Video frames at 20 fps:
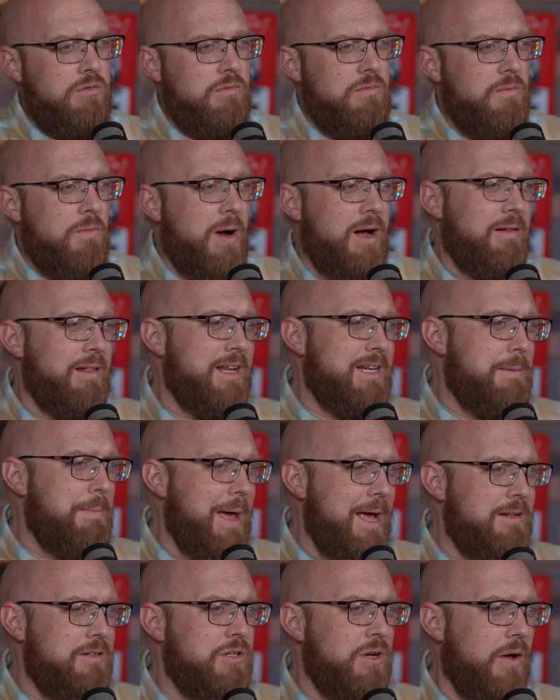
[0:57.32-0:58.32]
it
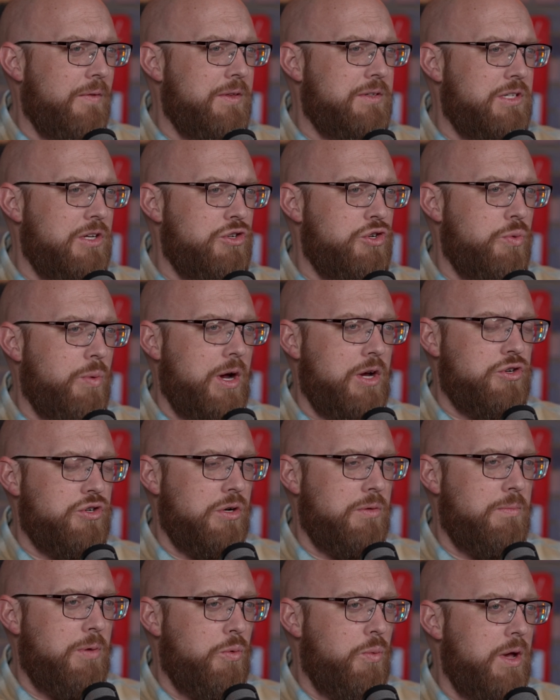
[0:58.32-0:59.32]
depends on the
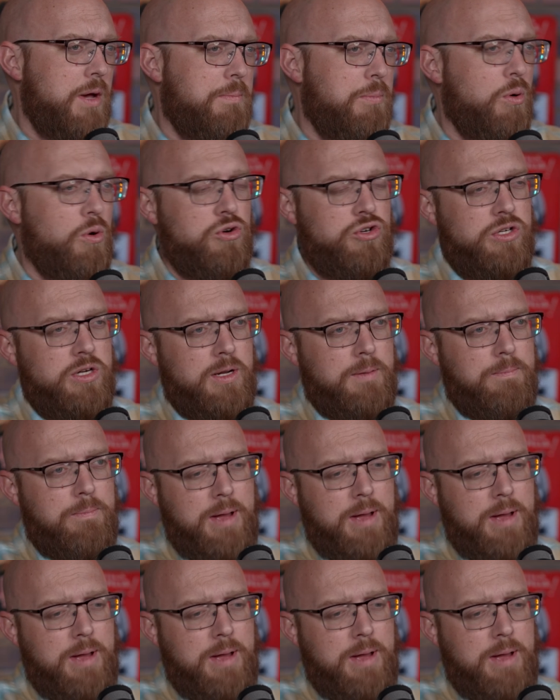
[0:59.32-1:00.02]
situation, but we apportion it